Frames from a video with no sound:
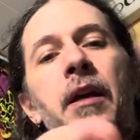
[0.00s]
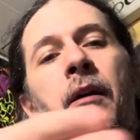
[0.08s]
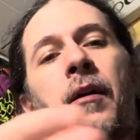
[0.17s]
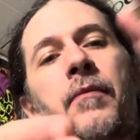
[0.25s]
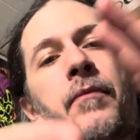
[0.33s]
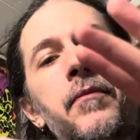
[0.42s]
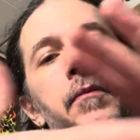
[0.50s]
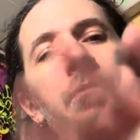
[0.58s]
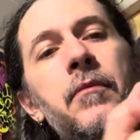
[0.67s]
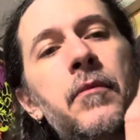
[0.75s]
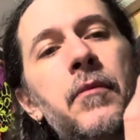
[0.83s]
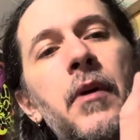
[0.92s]
a
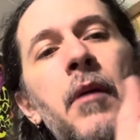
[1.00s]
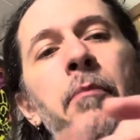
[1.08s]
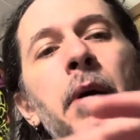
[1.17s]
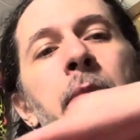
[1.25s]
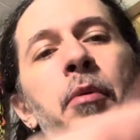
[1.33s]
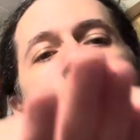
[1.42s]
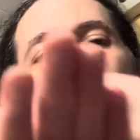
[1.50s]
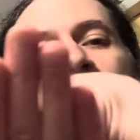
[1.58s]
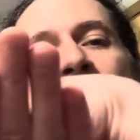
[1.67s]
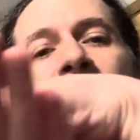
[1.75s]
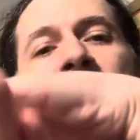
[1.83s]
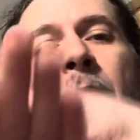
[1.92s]
bubble
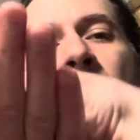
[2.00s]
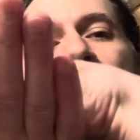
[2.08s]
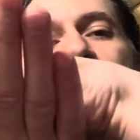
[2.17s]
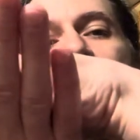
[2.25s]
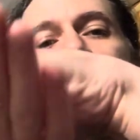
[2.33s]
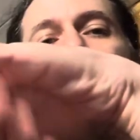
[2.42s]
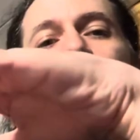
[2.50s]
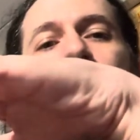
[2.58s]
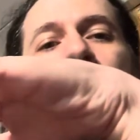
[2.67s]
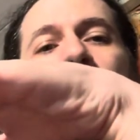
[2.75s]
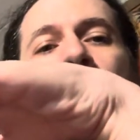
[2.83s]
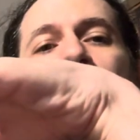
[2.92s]
inside the packing tape,
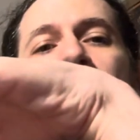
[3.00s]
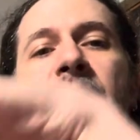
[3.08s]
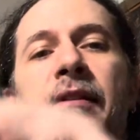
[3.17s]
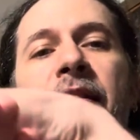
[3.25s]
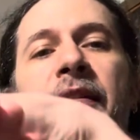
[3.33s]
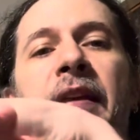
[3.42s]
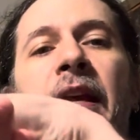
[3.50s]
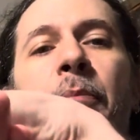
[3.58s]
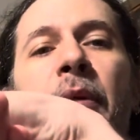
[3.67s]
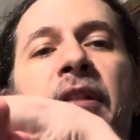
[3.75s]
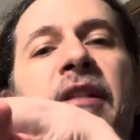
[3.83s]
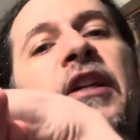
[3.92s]
tape
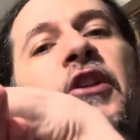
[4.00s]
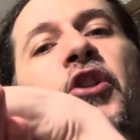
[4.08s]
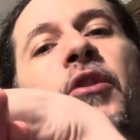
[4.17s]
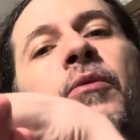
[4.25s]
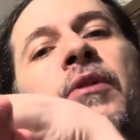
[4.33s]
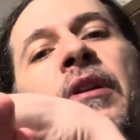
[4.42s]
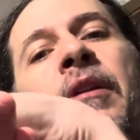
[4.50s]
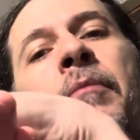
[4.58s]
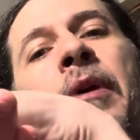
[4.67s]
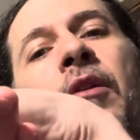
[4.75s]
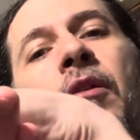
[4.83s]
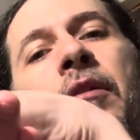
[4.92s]
a tissue to the
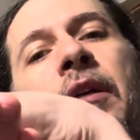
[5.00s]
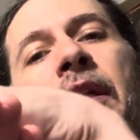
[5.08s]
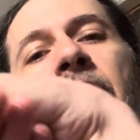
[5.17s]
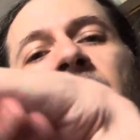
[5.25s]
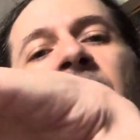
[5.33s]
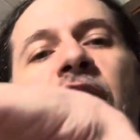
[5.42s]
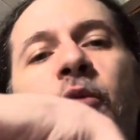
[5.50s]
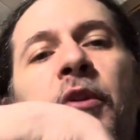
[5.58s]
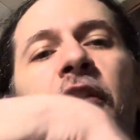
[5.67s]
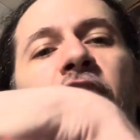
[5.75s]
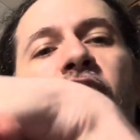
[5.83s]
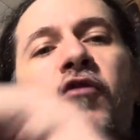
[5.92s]
middle, and that's where the
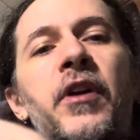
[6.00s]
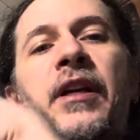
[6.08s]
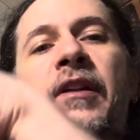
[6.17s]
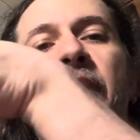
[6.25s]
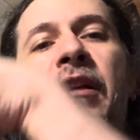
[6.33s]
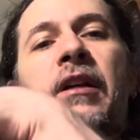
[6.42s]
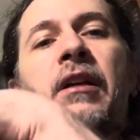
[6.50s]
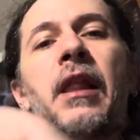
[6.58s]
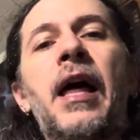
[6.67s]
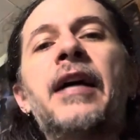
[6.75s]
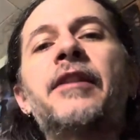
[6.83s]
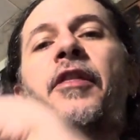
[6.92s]
string is going to
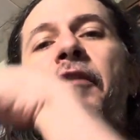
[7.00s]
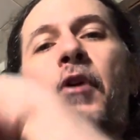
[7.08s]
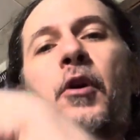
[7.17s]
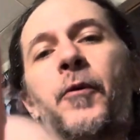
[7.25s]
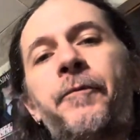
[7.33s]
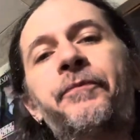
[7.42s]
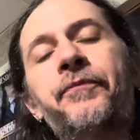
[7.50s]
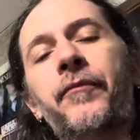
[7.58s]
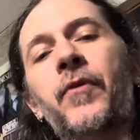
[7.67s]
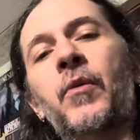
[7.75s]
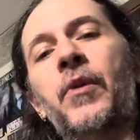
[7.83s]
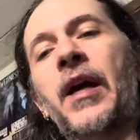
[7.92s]
glide through,
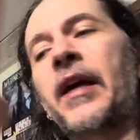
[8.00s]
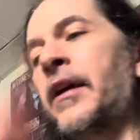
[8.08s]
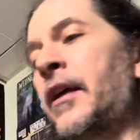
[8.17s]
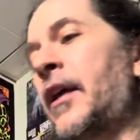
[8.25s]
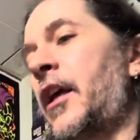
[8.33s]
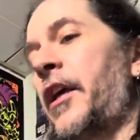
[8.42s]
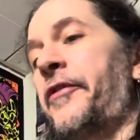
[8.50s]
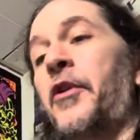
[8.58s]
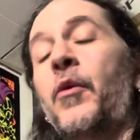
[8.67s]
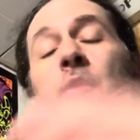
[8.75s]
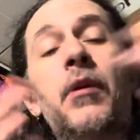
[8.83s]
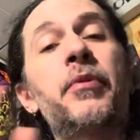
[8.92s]
okay? If you
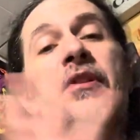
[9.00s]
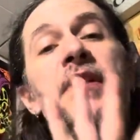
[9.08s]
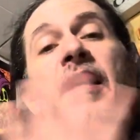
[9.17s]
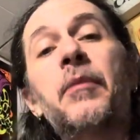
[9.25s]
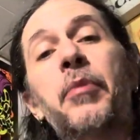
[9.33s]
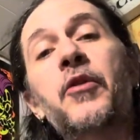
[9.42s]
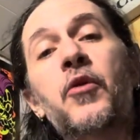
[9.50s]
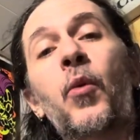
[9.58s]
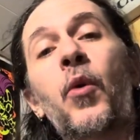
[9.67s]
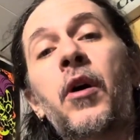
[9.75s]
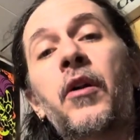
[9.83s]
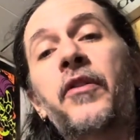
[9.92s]
don't want to put tape on your
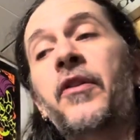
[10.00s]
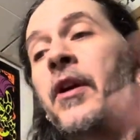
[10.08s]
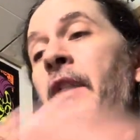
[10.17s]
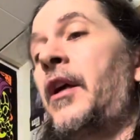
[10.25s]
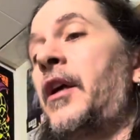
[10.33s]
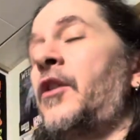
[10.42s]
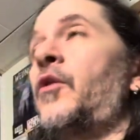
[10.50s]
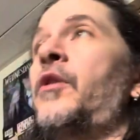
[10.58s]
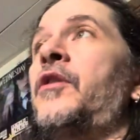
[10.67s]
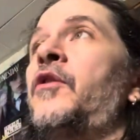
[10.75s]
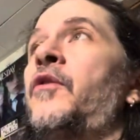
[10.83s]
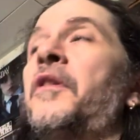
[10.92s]
walls, you
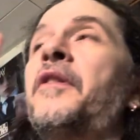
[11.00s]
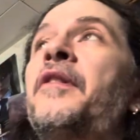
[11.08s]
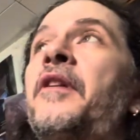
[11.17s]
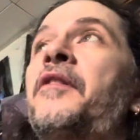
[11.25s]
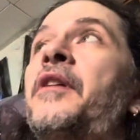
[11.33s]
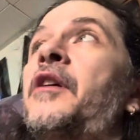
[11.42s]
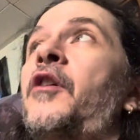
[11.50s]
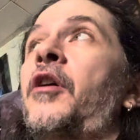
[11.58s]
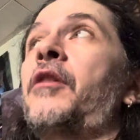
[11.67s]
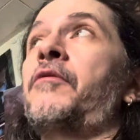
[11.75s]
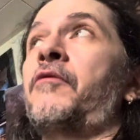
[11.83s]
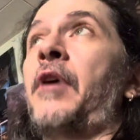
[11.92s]
can use existing
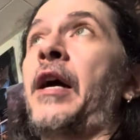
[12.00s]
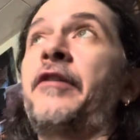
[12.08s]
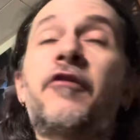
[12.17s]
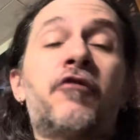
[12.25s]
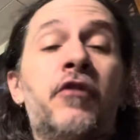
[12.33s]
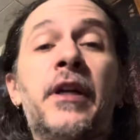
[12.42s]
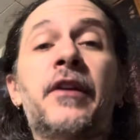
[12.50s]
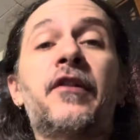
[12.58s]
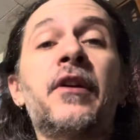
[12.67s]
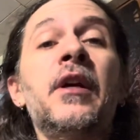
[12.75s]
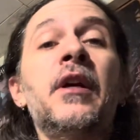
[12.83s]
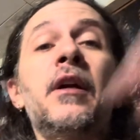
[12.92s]
curtain rod strings
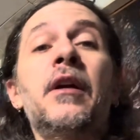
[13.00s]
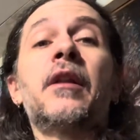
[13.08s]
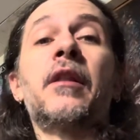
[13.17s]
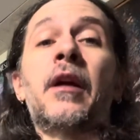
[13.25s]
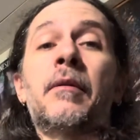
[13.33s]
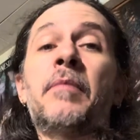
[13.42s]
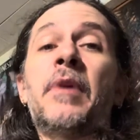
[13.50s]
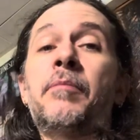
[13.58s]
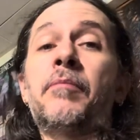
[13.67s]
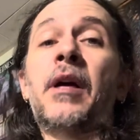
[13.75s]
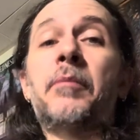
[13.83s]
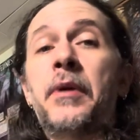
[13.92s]
that
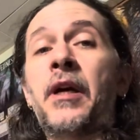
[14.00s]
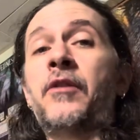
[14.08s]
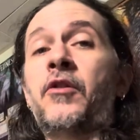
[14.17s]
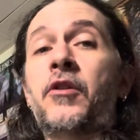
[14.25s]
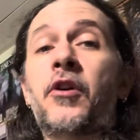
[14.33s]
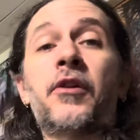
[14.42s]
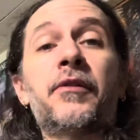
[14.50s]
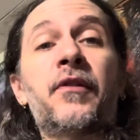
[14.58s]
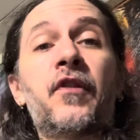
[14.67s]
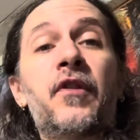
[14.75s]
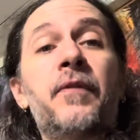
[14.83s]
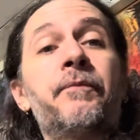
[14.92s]
might be on your
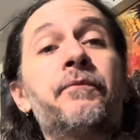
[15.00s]
curtains.